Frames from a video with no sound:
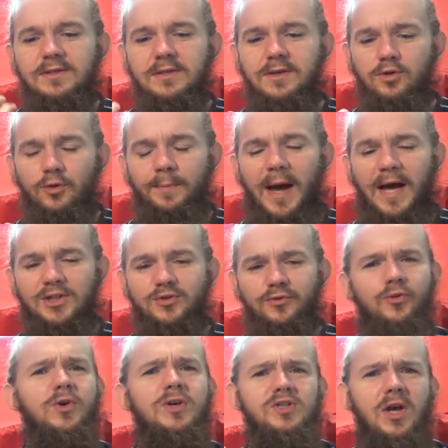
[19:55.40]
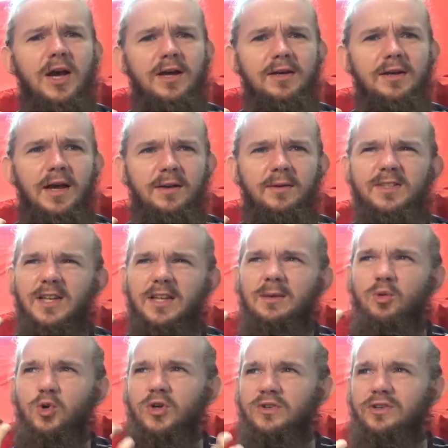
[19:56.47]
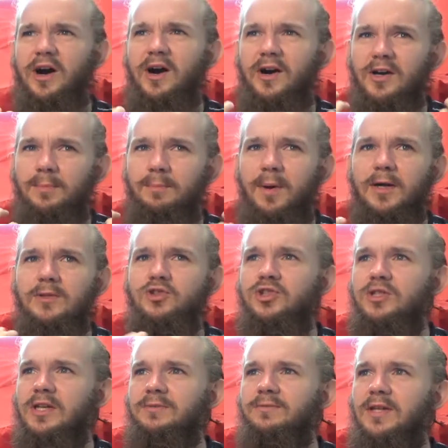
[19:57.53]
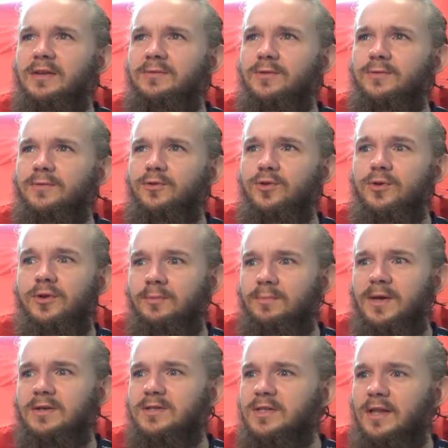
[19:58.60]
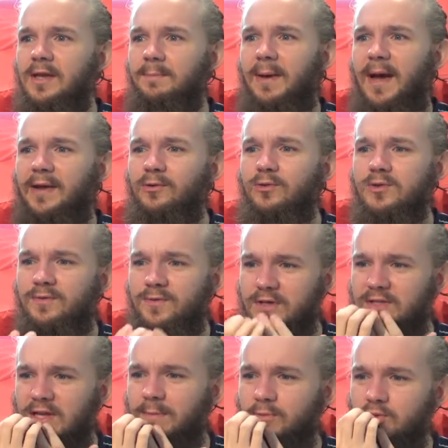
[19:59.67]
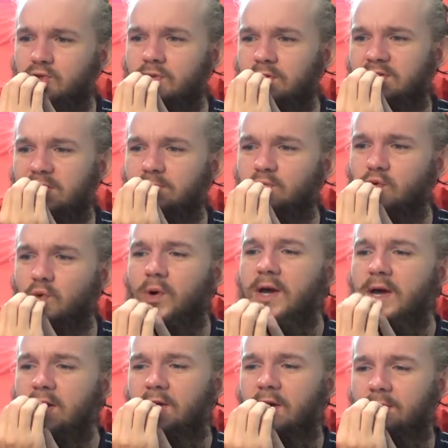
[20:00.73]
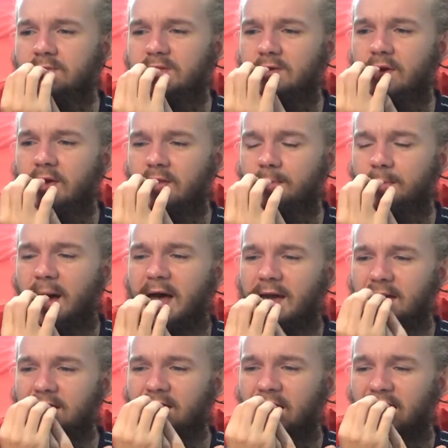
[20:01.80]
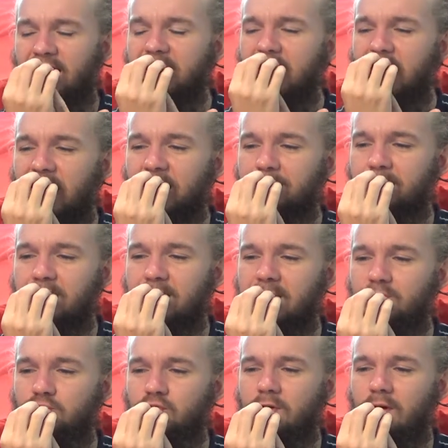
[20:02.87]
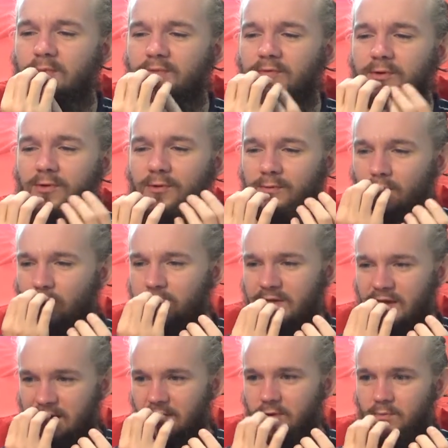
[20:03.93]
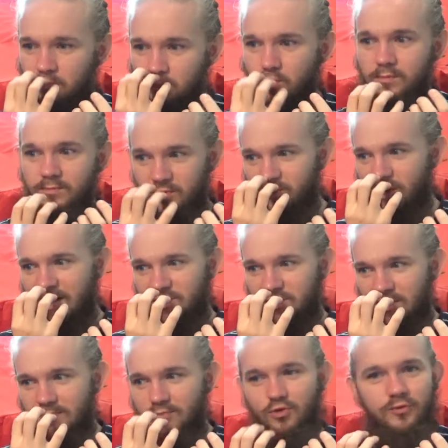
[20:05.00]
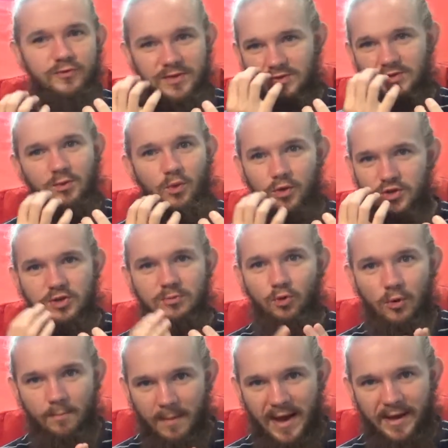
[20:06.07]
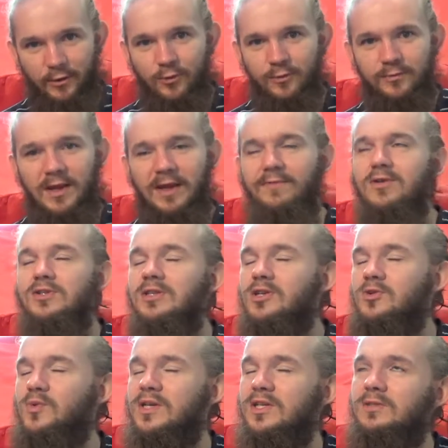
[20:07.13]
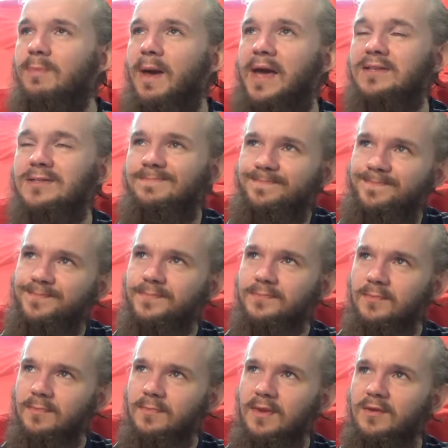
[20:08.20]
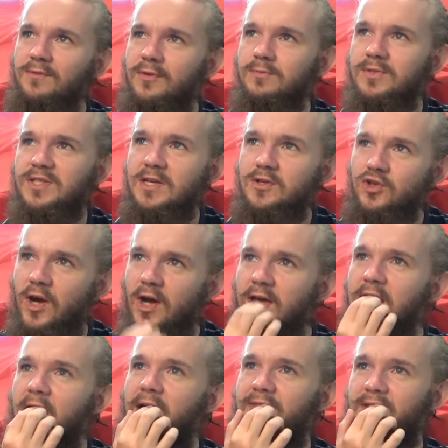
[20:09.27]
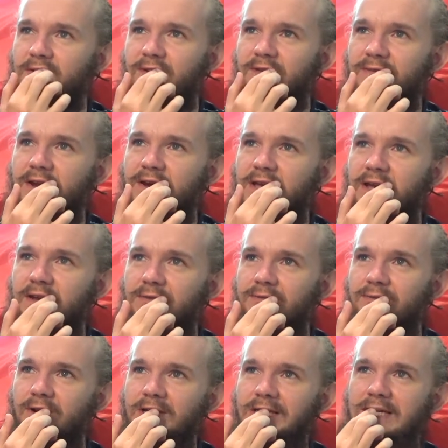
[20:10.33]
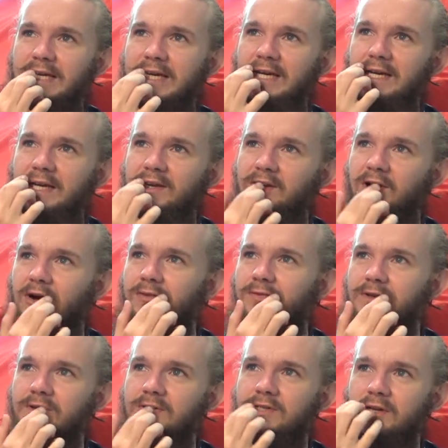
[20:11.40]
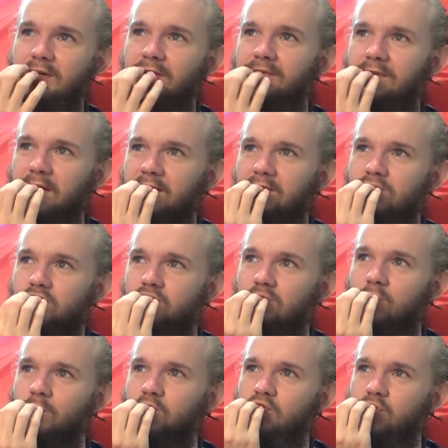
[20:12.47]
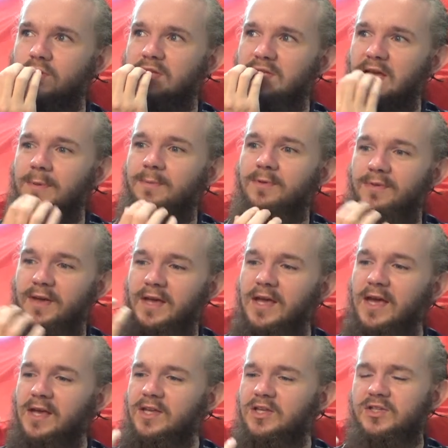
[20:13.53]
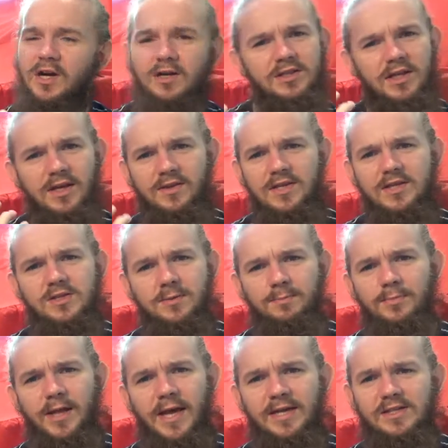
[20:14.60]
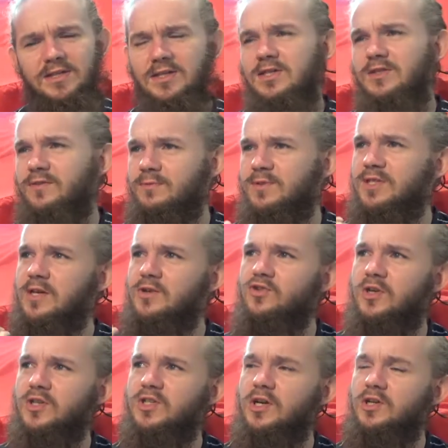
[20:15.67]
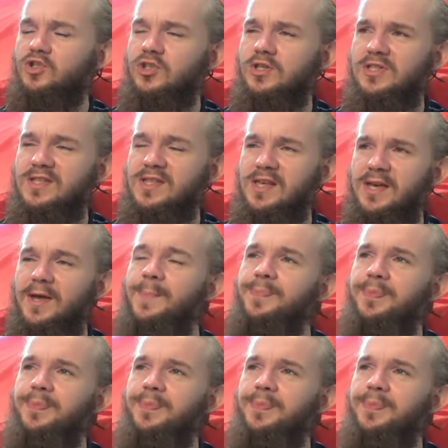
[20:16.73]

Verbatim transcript: you know, passion fruit is a slightly more dark, pungent flavoured fruit compared to like mangoes, for example. So the Simcoe comes out at the back of that, but then as you come further forward, it gradually moves in towards the more mango flavours that you would expect from Citra, and then on the very kind of front curve of your tongue, if you like, just almost on the tip of it, you start to get these complexities from Citra, such as the,